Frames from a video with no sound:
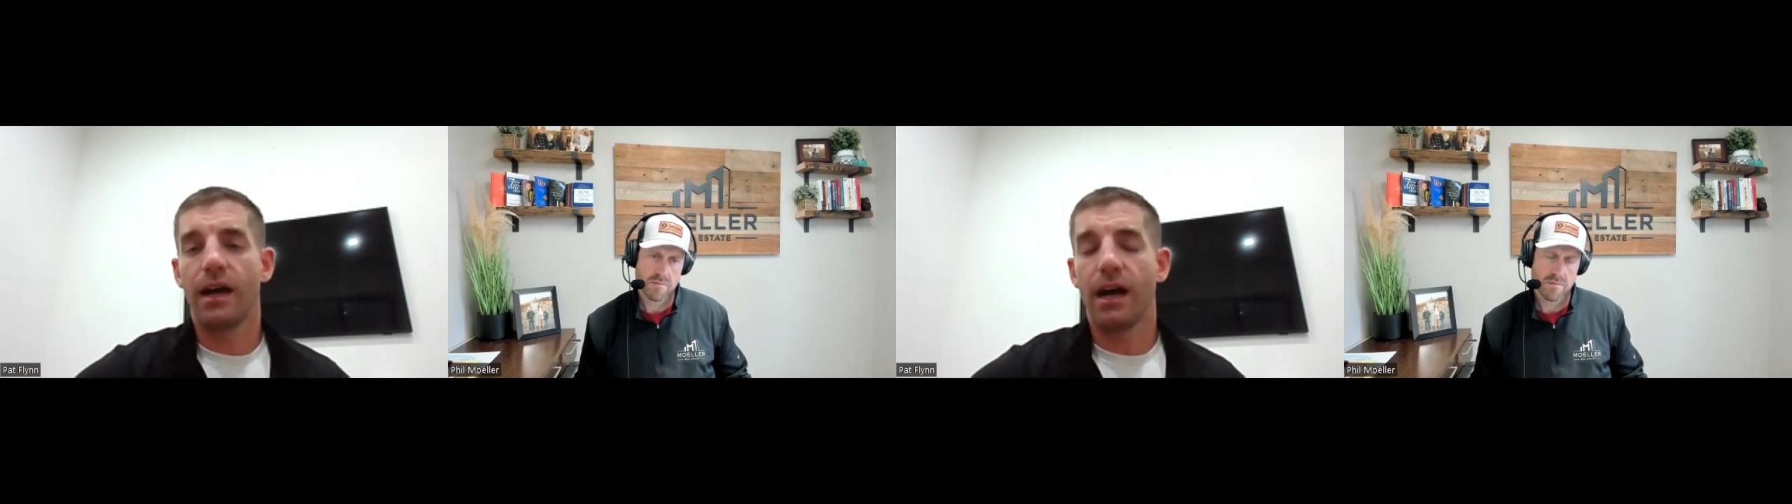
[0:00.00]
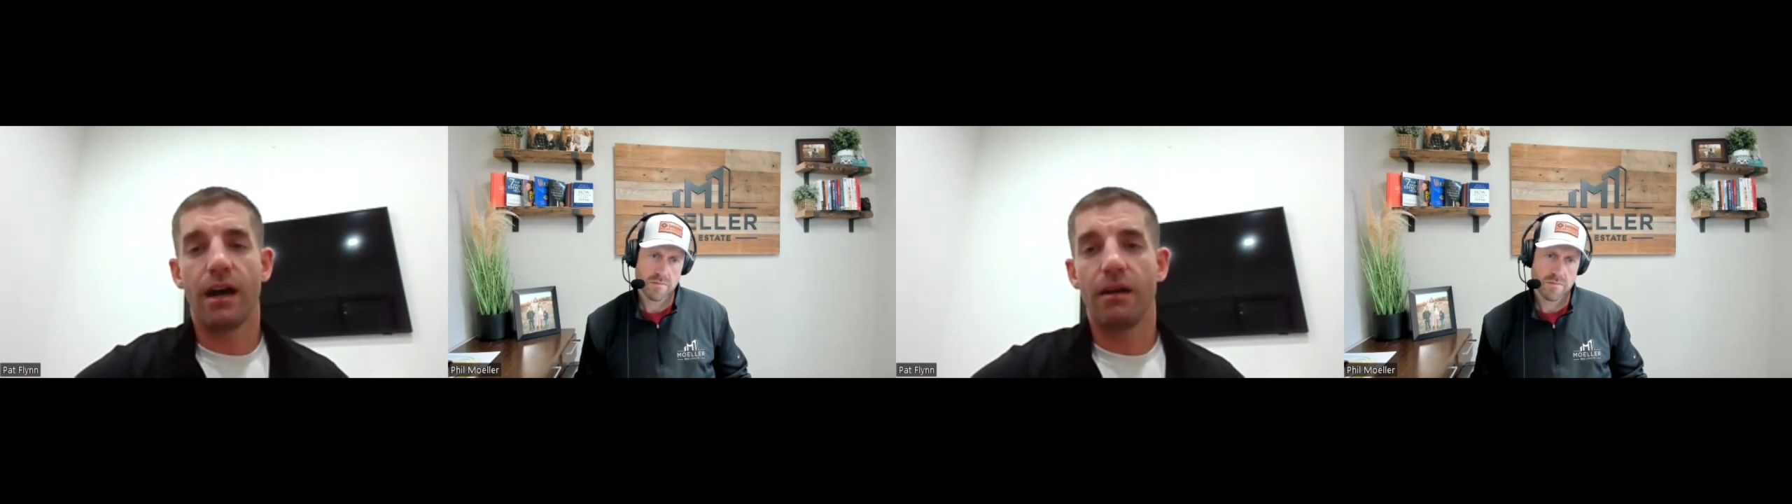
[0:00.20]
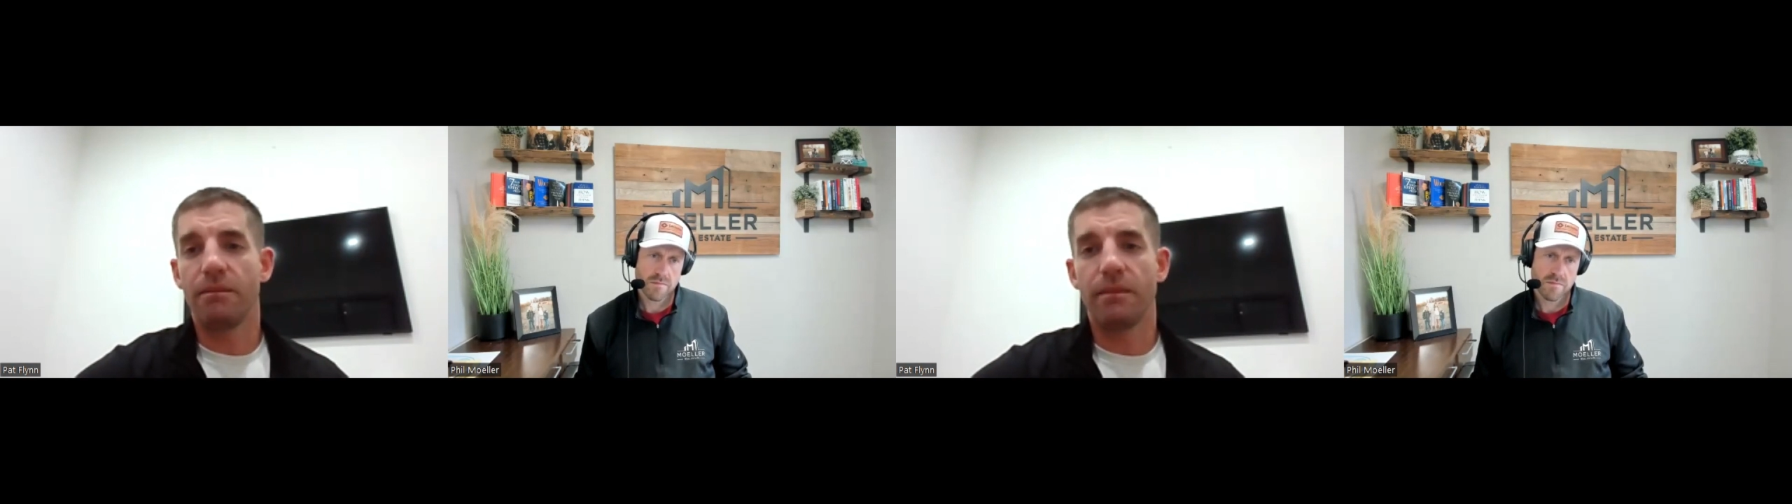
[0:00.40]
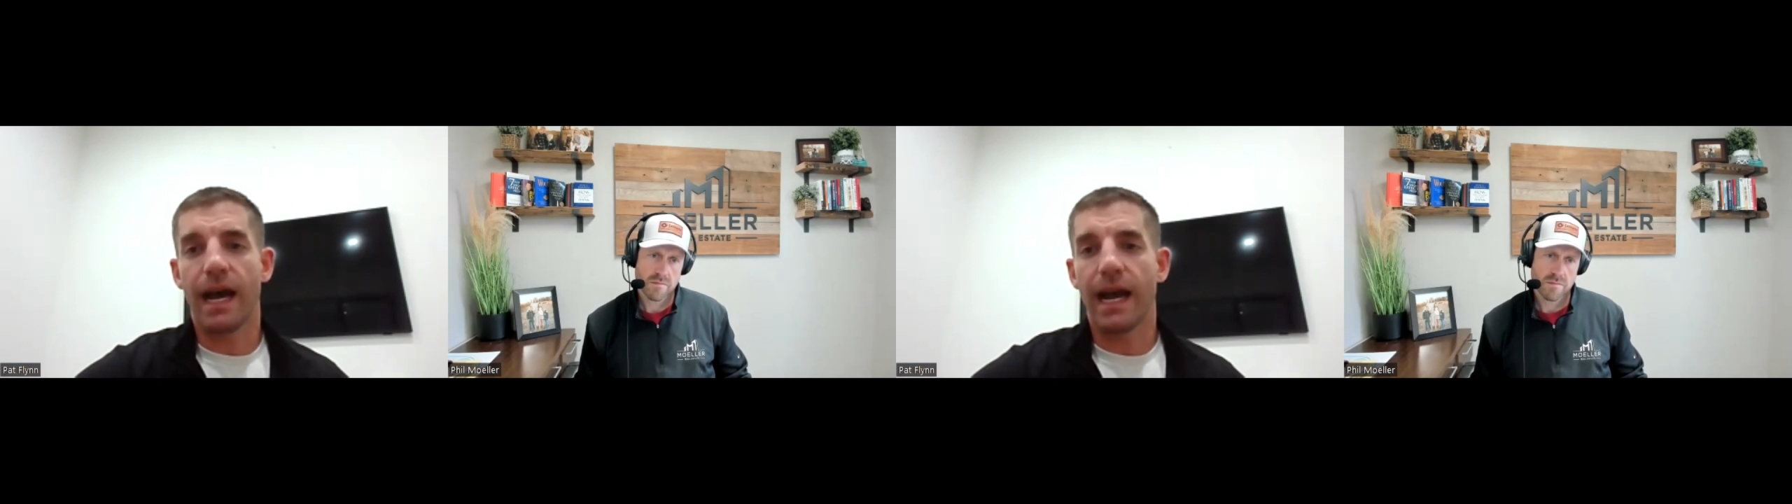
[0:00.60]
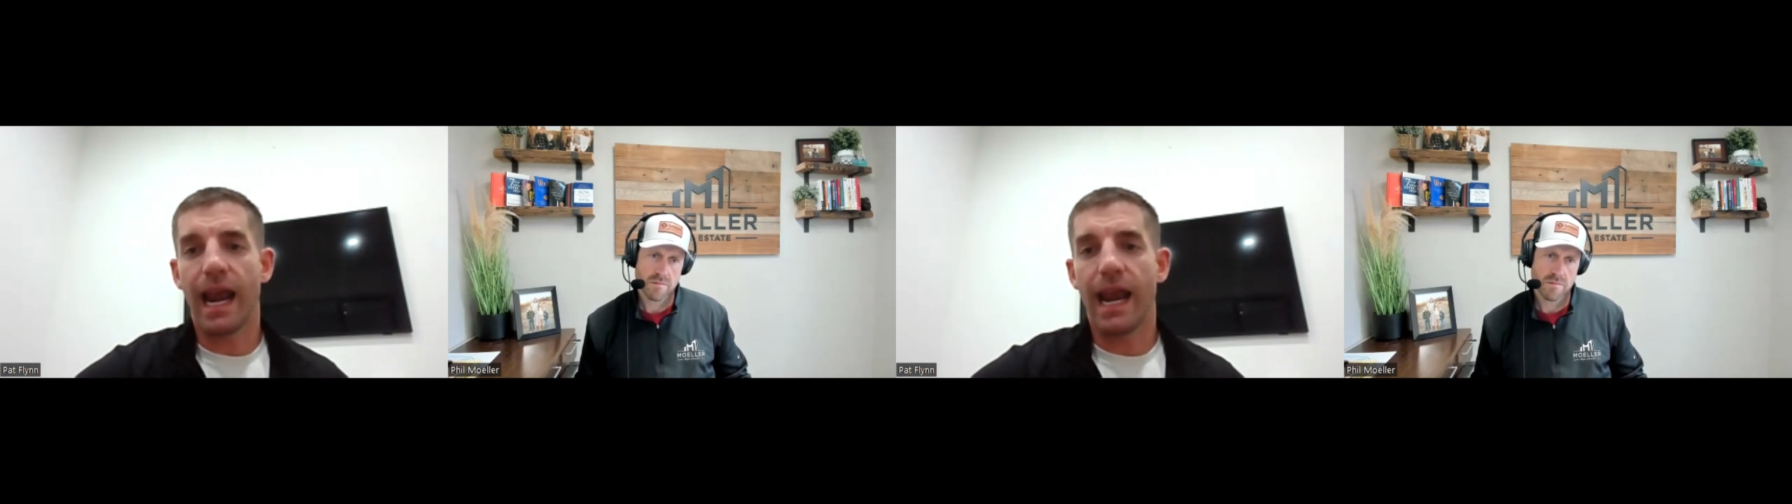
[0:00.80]
um,
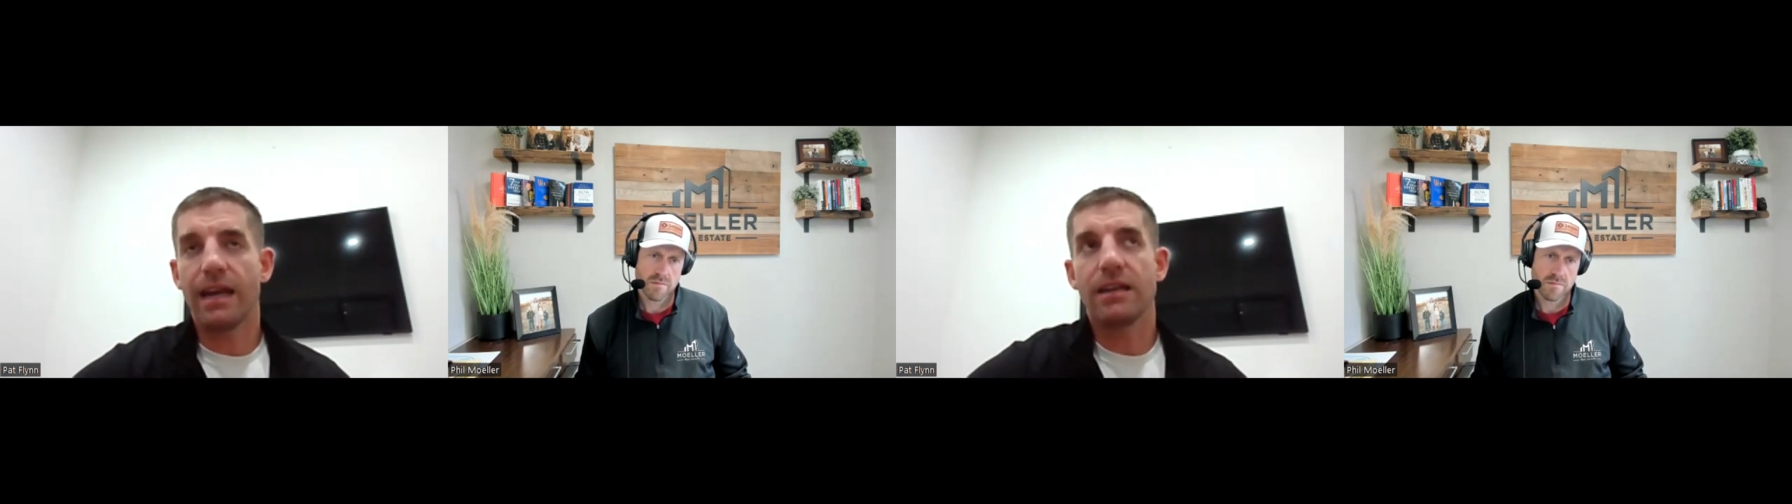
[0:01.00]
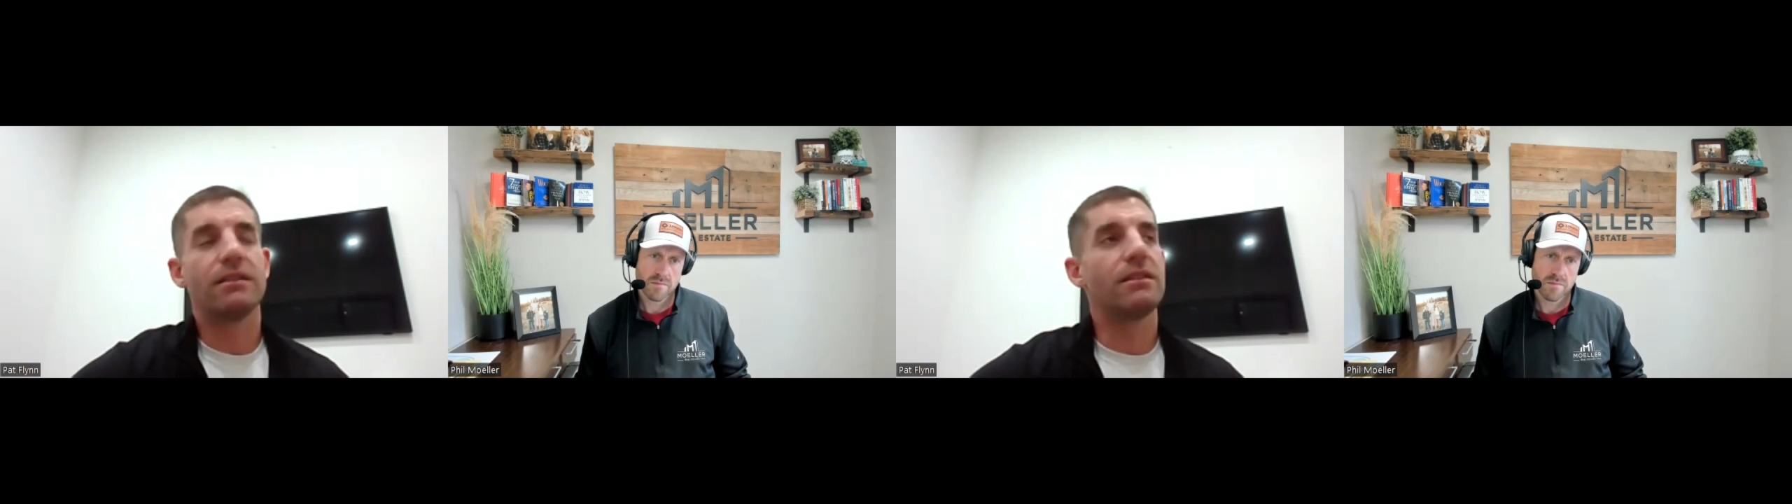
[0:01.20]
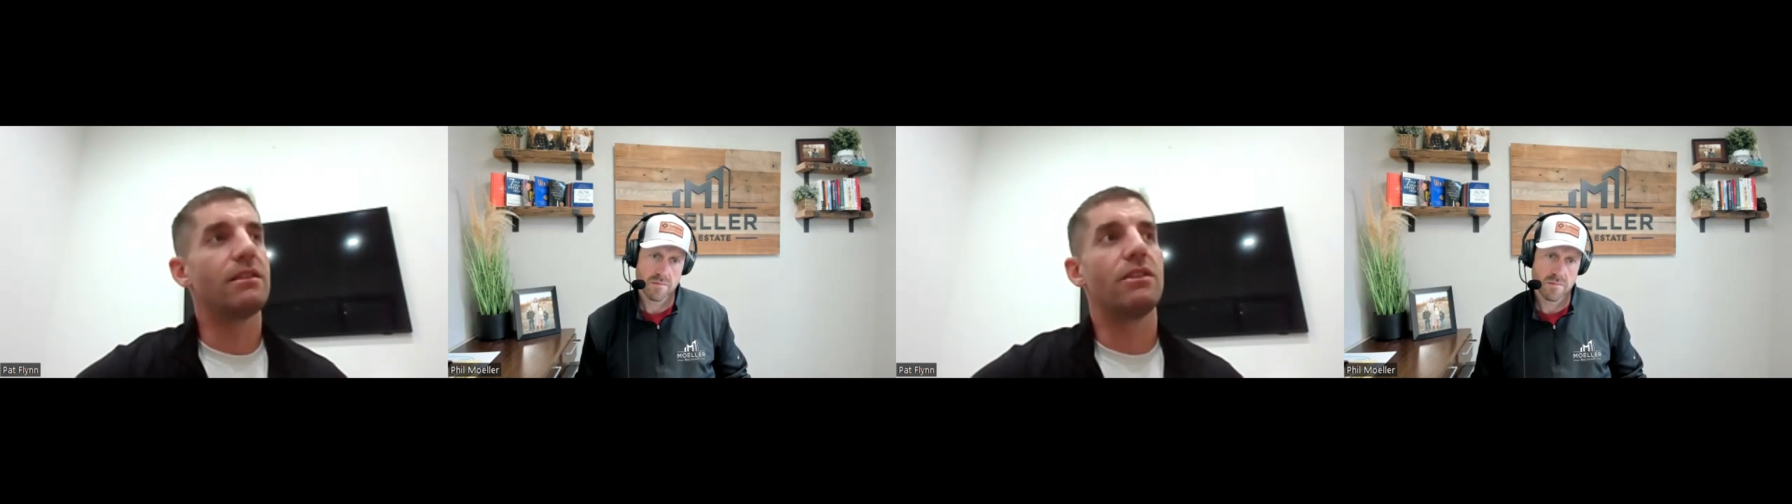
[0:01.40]
I hated